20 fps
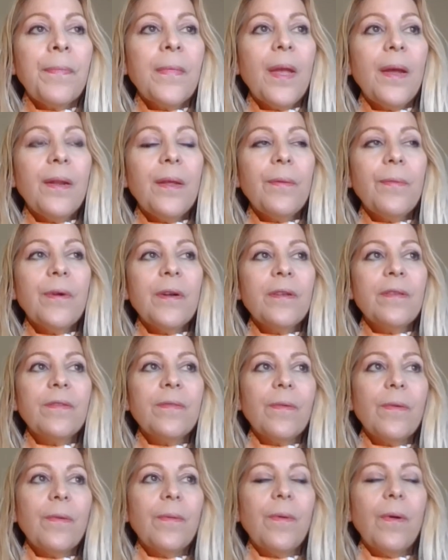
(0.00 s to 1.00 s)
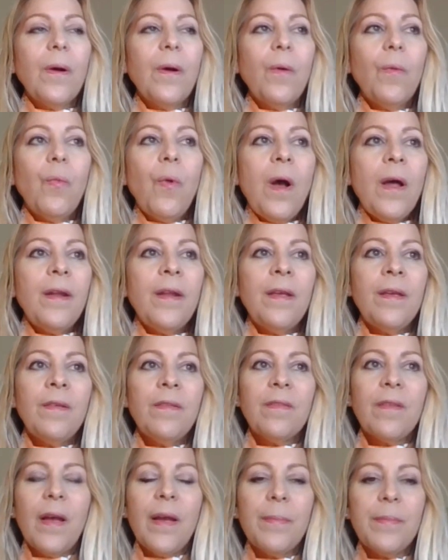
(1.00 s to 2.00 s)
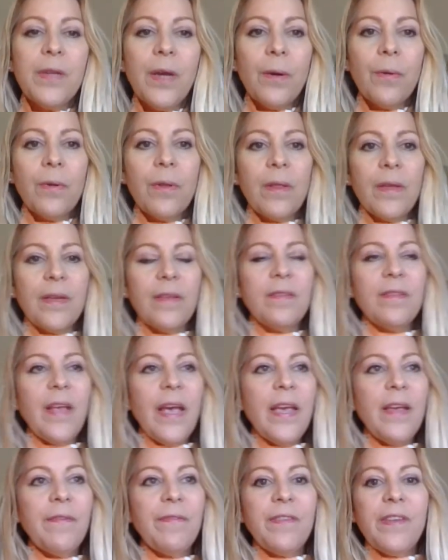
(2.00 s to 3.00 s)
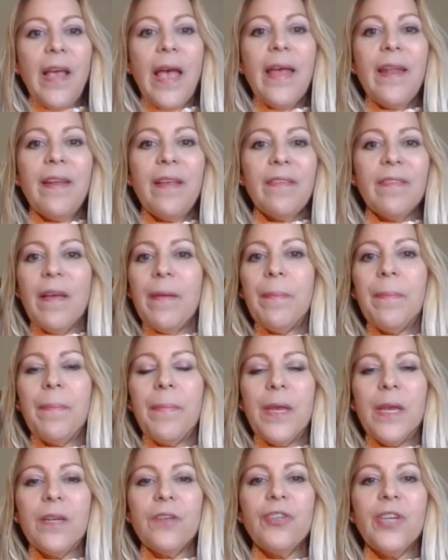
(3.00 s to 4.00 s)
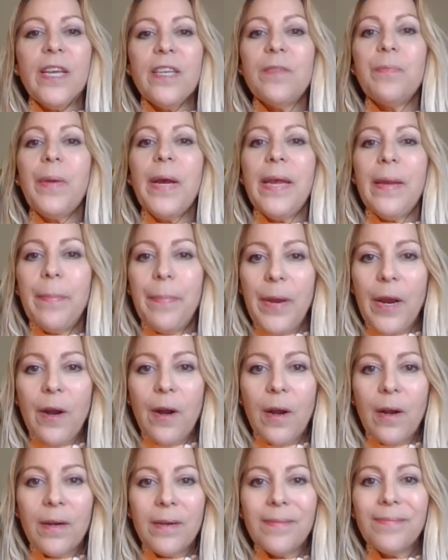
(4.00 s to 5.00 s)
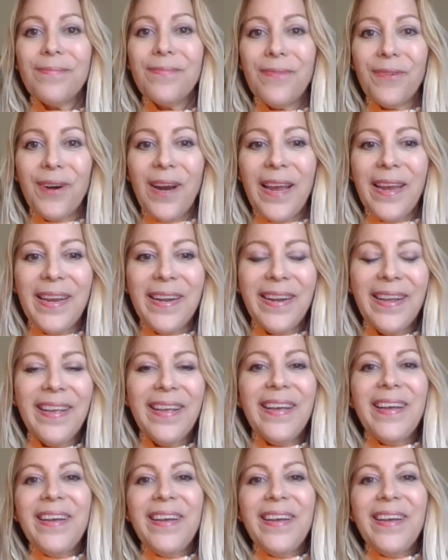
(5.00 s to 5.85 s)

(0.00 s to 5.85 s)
In other words, 1 is I'm totally safe, 10 is I'm being chased by a bear, right?